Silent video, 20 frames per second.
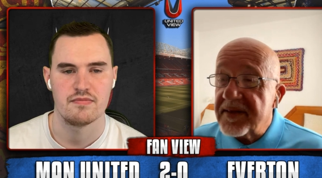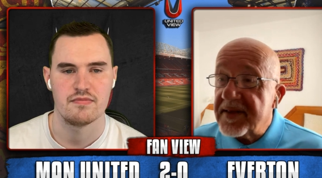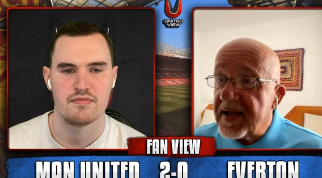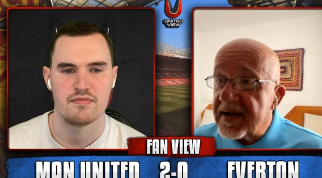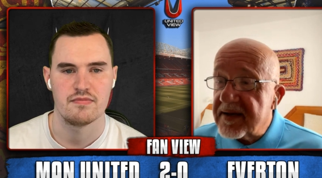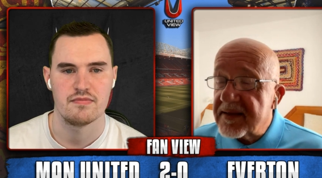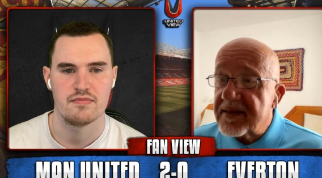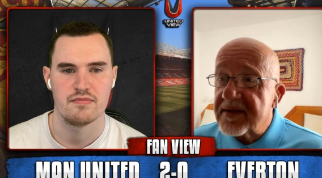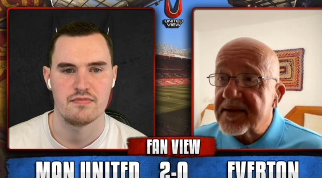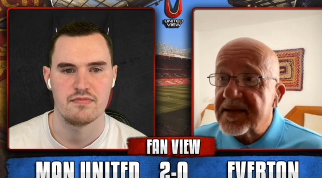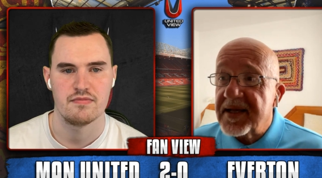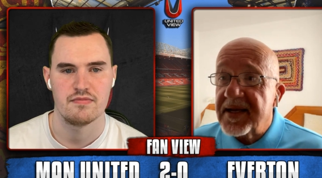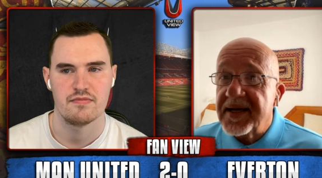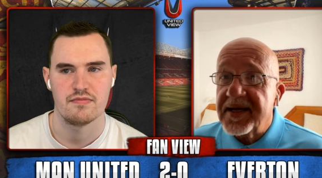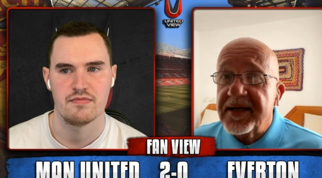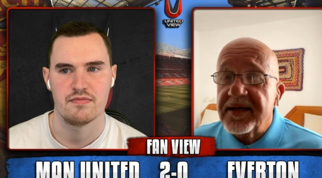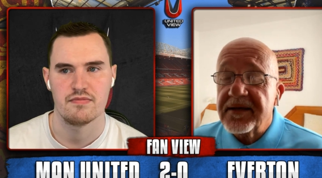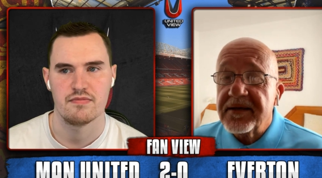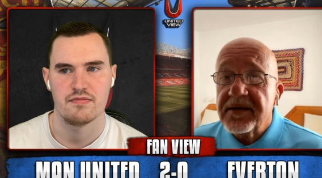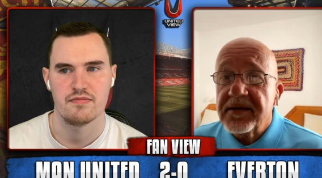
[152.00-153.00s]
Speaker 1: at the end of the
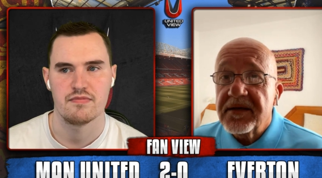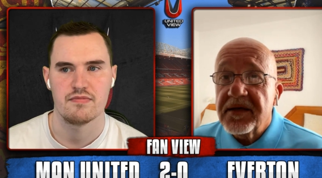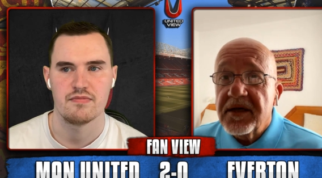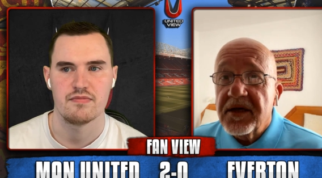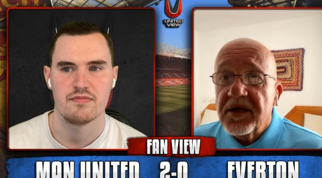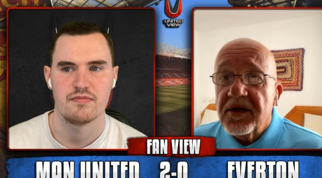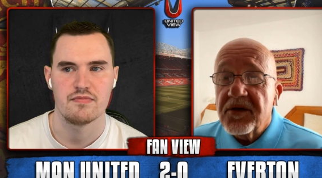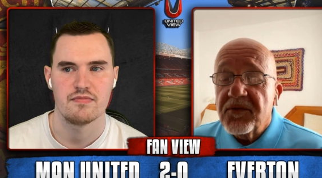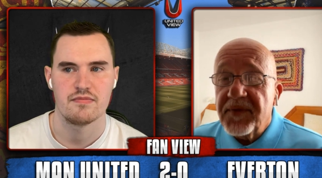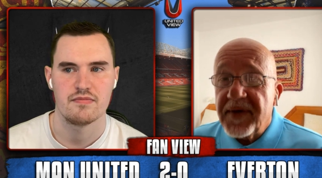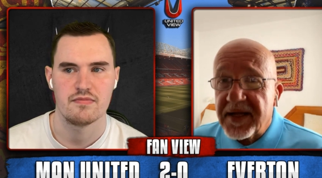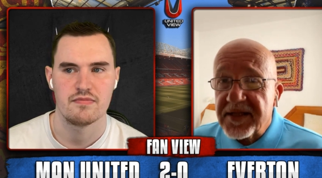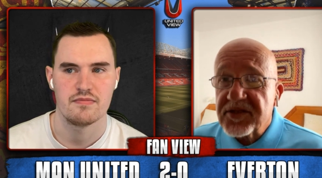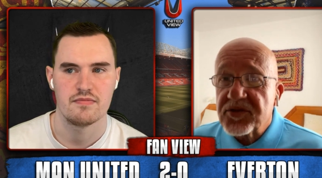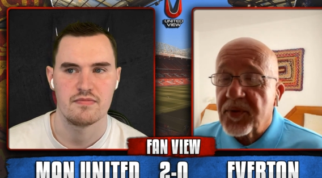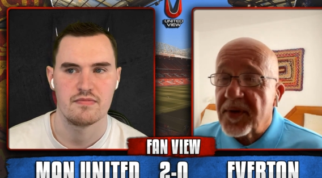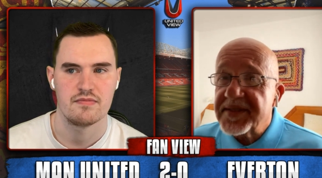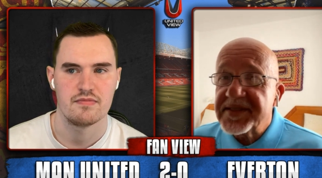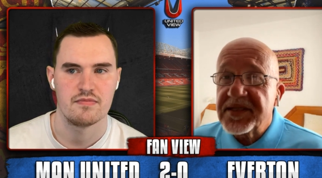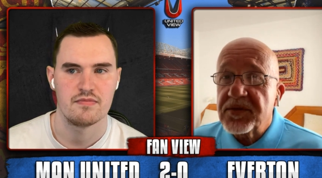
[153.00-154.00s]
day, we had
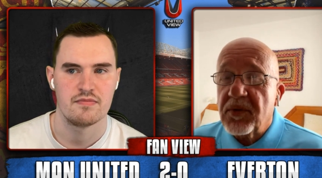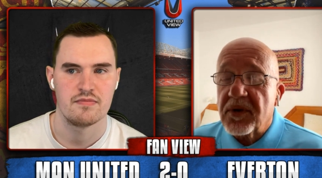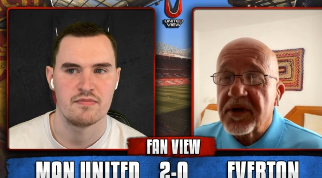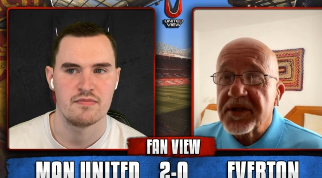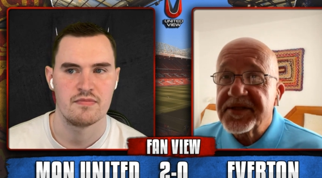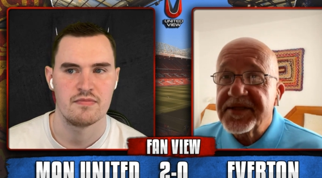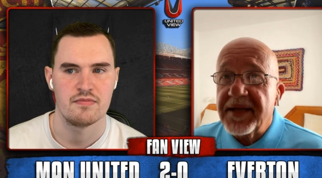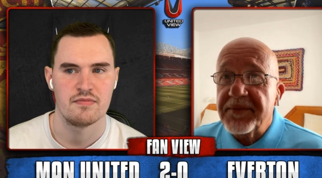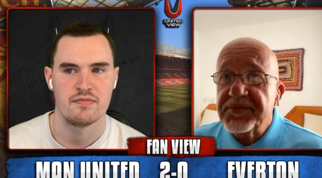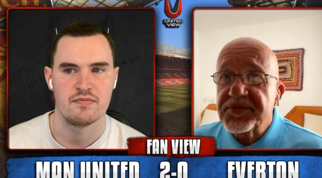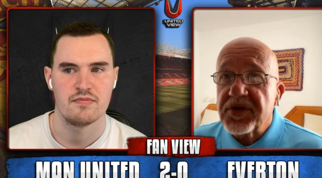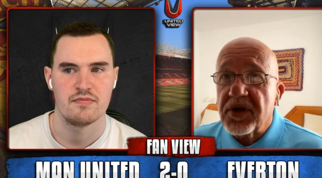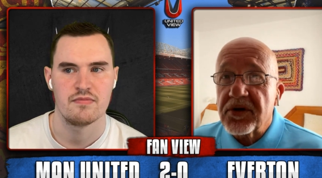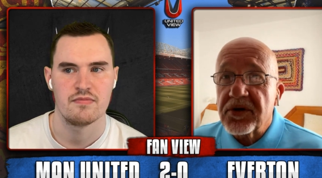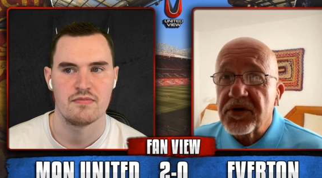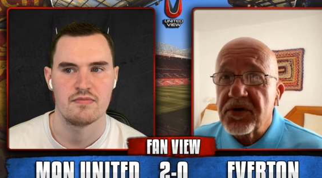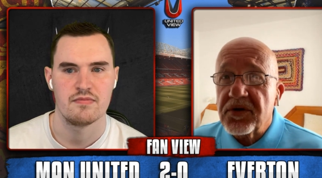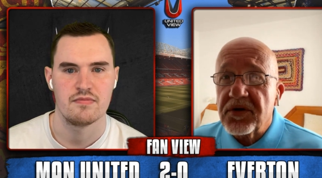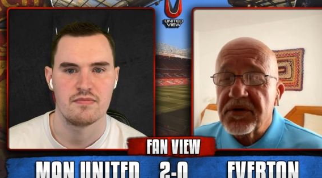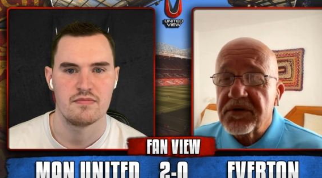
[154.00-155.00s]
21 attempts on
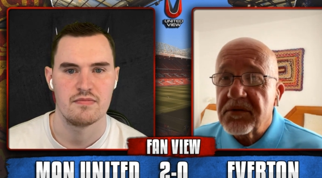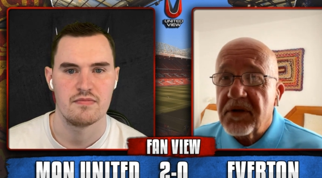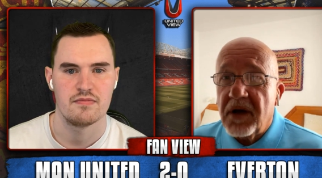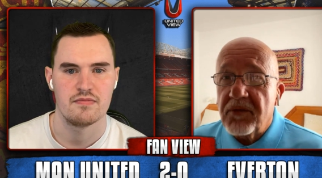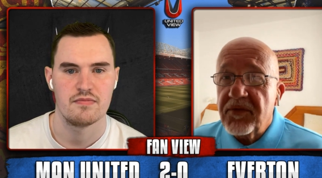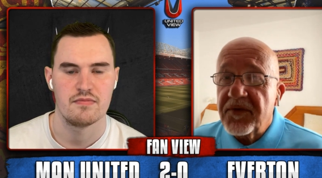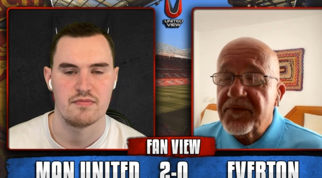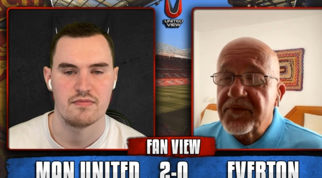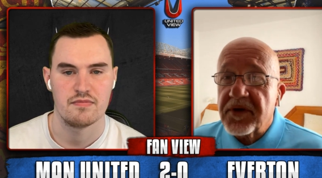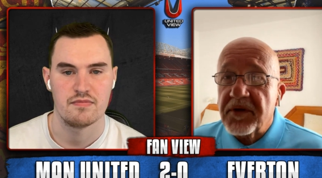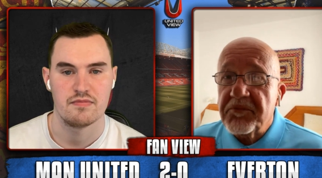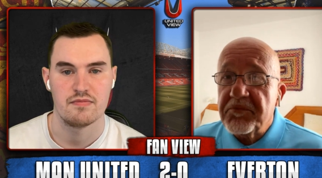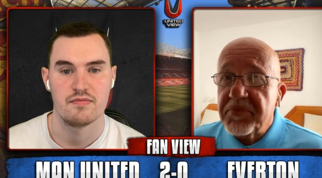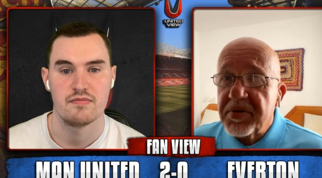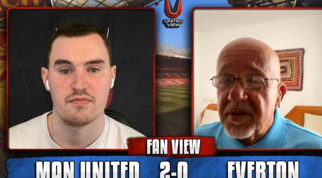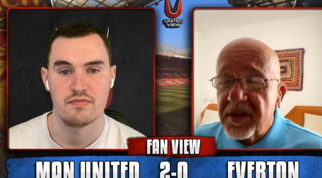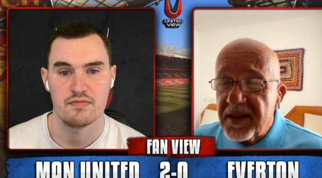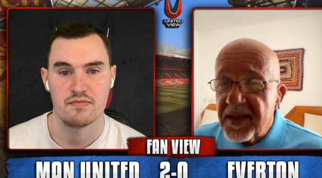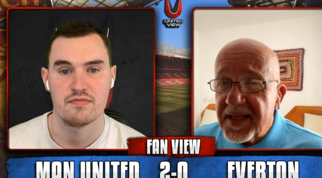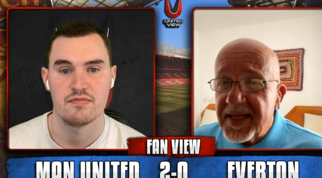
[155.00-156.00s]
goal, and we've
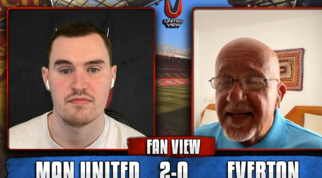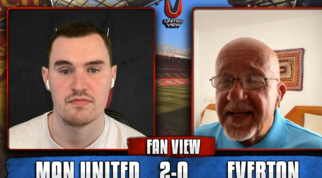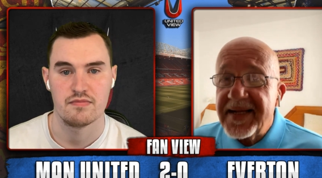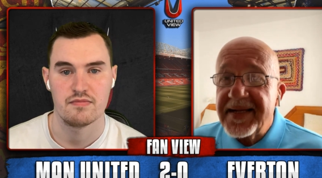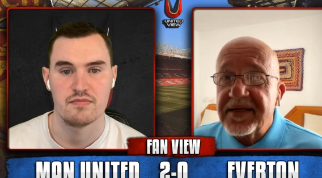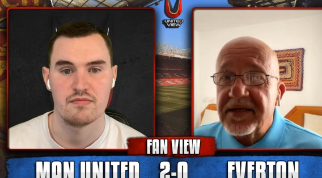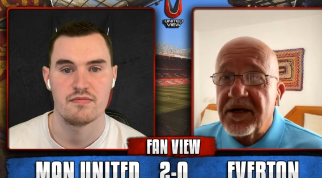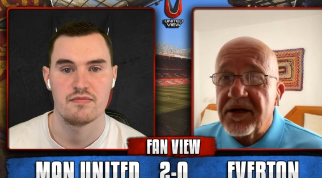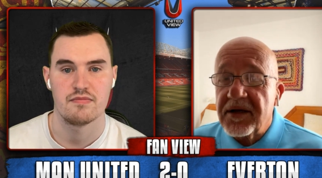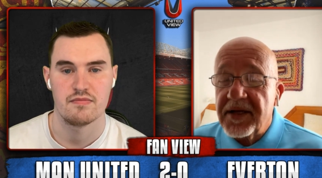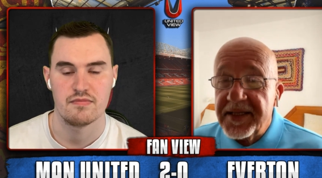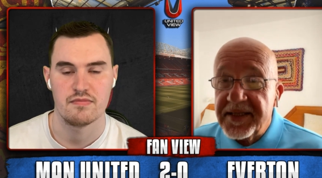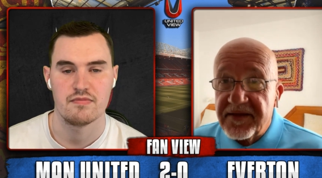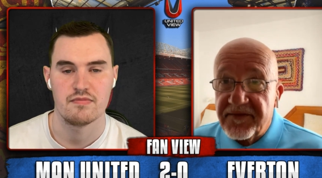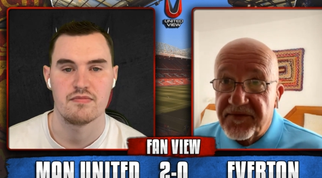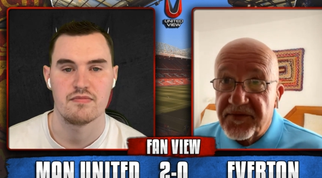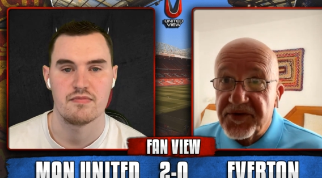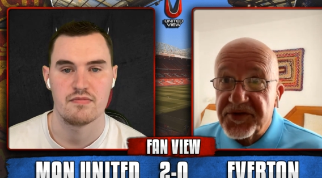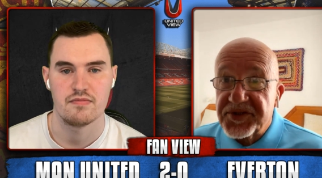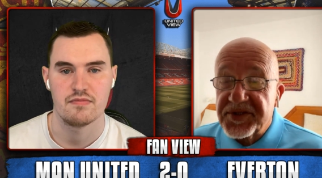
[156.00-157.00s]
complained in the
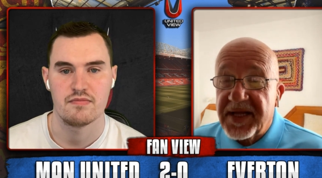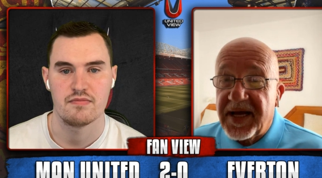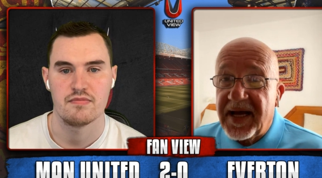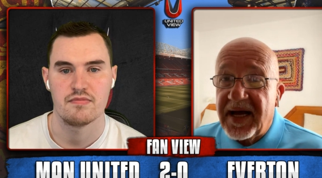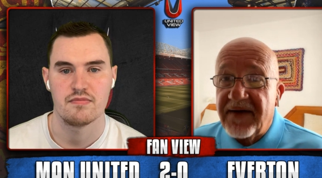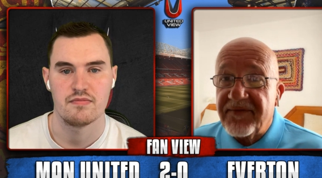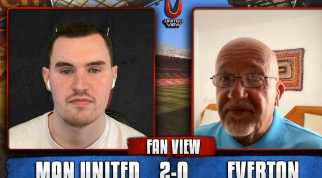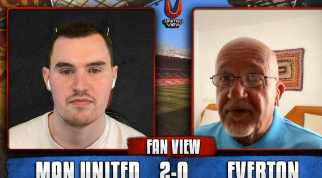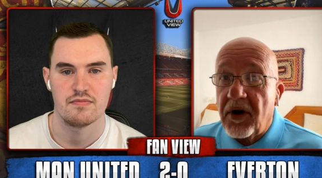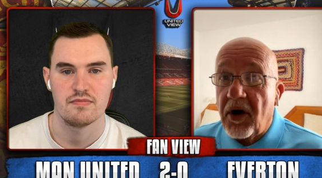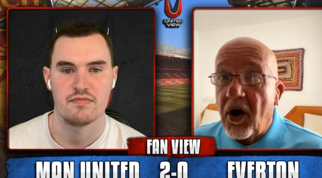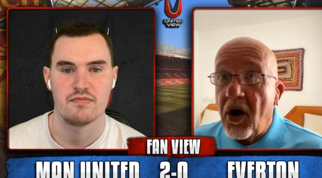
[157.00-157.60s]
first half.